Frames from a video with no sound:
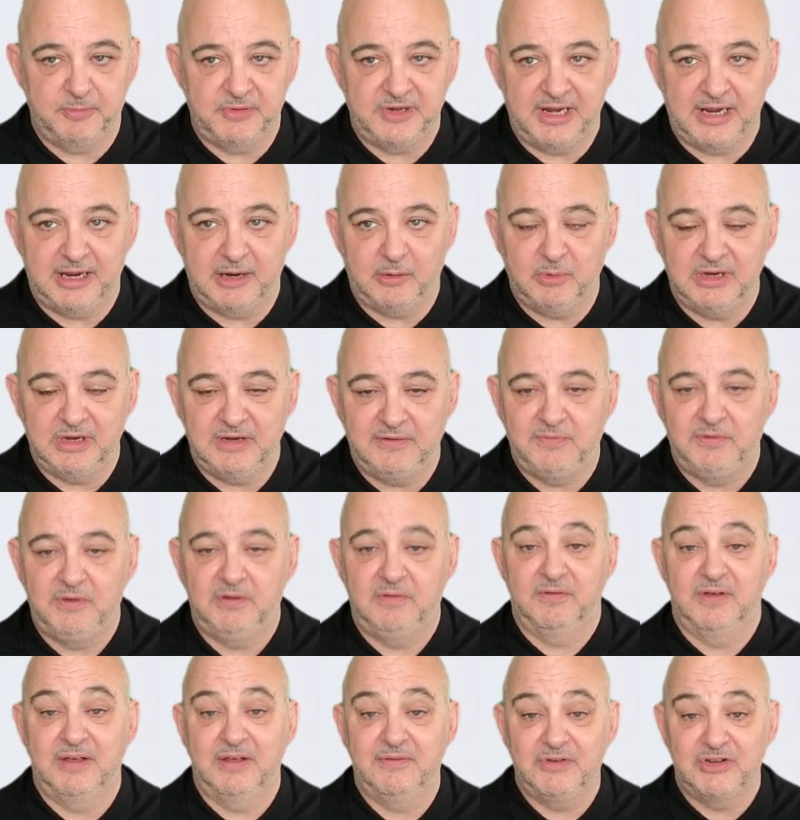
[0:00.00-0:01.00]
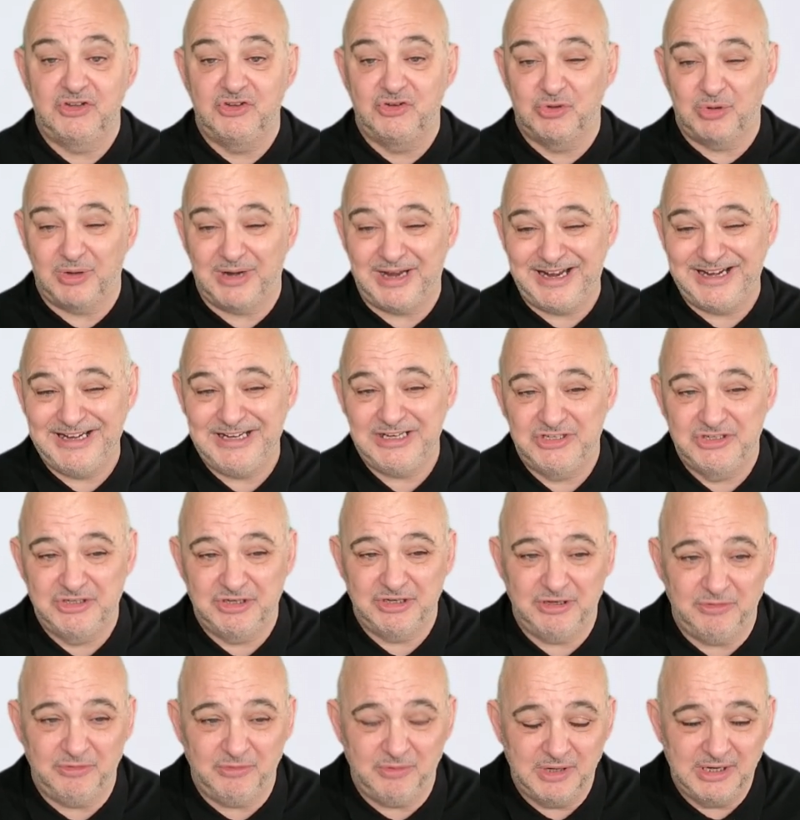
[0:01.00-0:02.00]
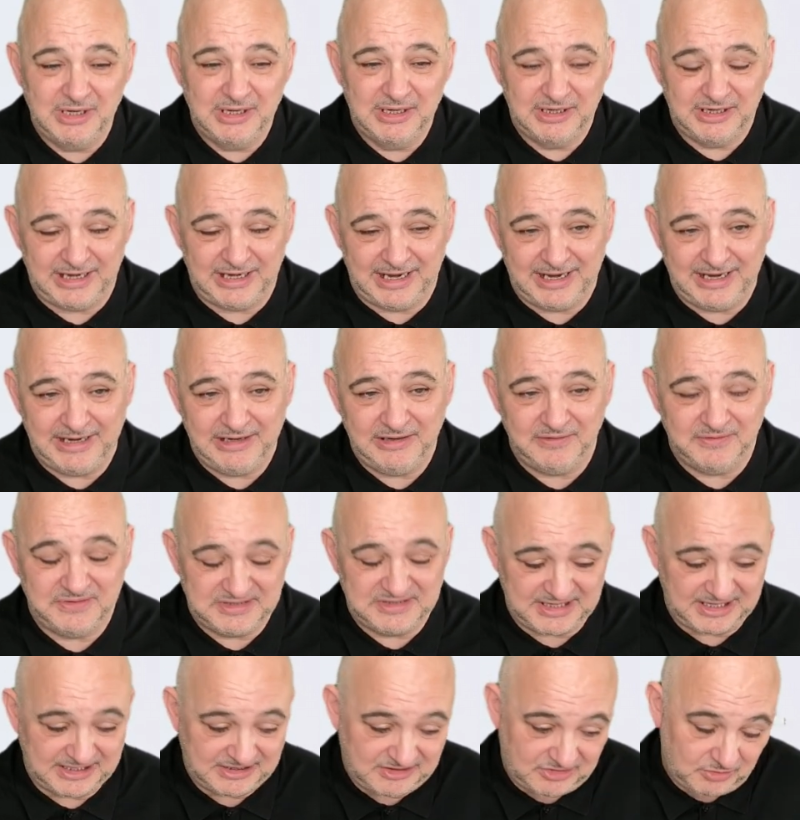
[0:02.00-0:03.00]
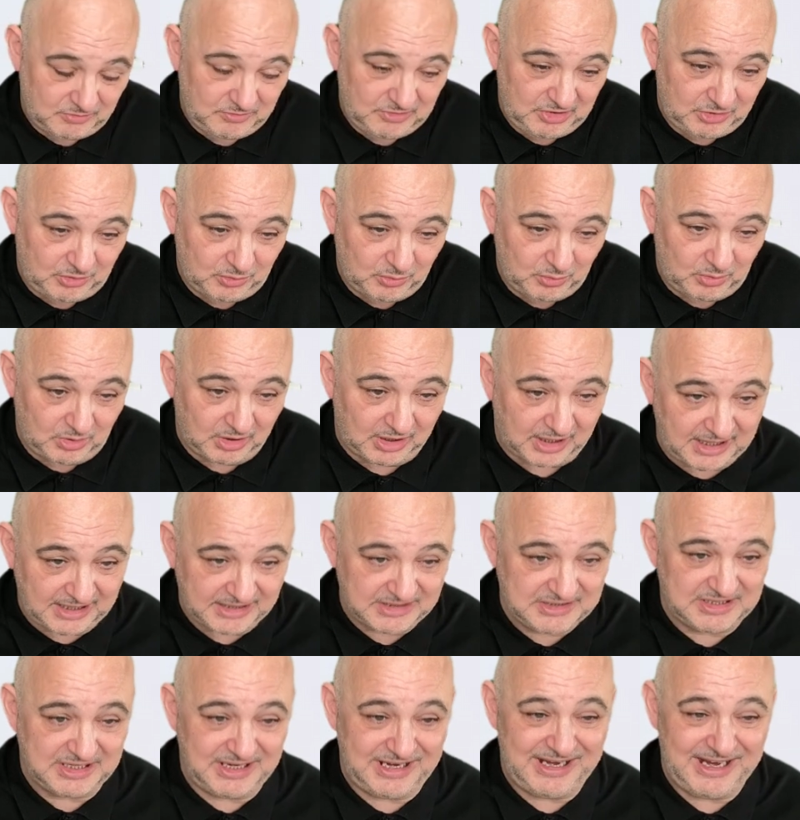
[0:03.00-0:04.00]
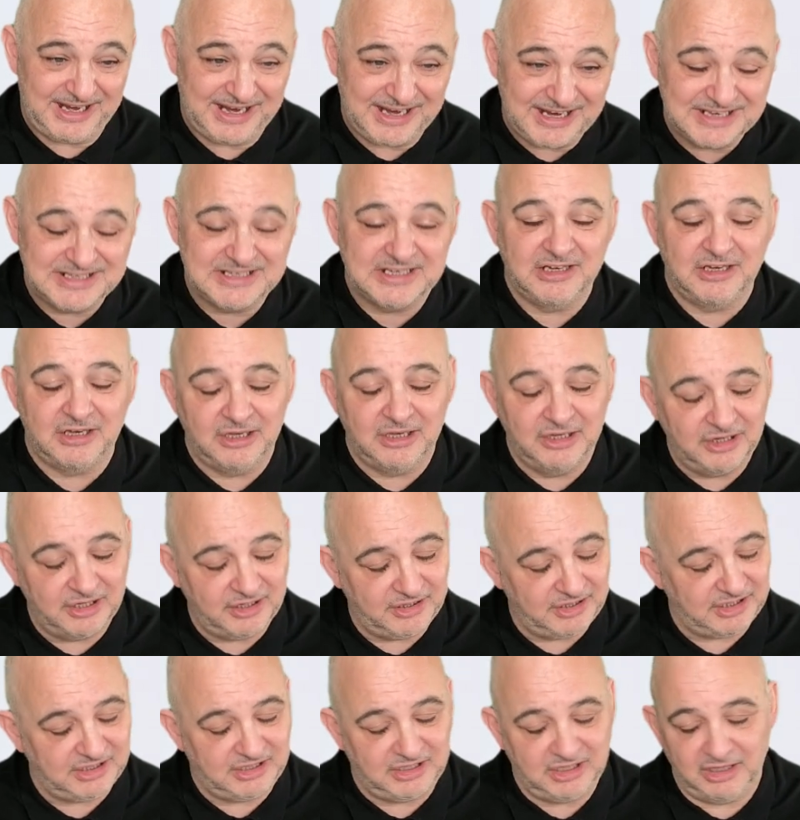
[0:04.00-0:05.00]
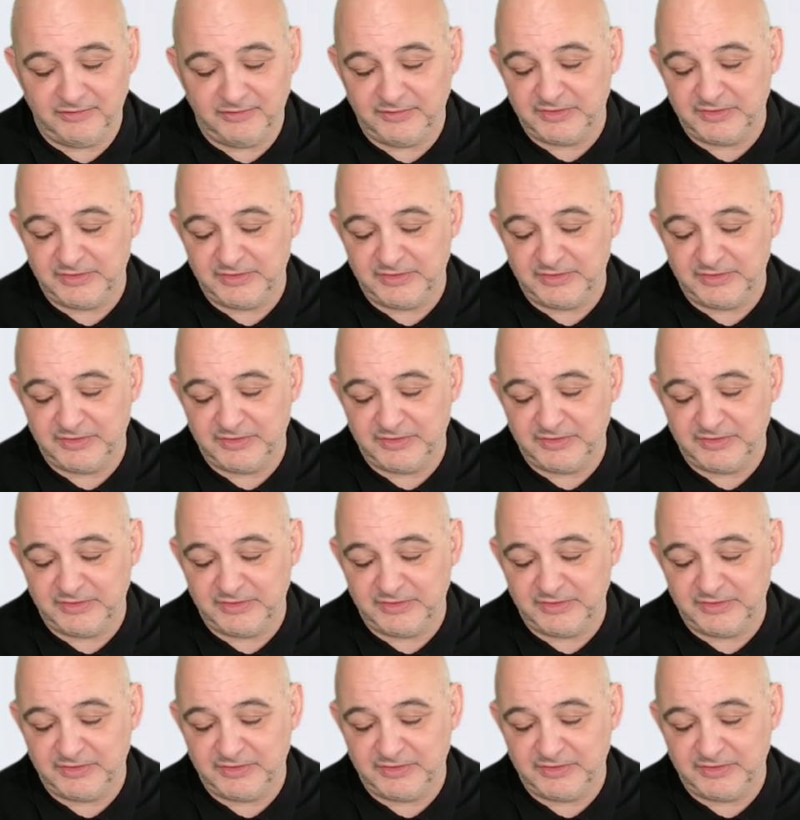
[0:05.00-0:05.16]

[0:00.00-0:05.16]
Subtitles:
Now, if you've ever tried to kind of set up your Google ads, it is a learning curve.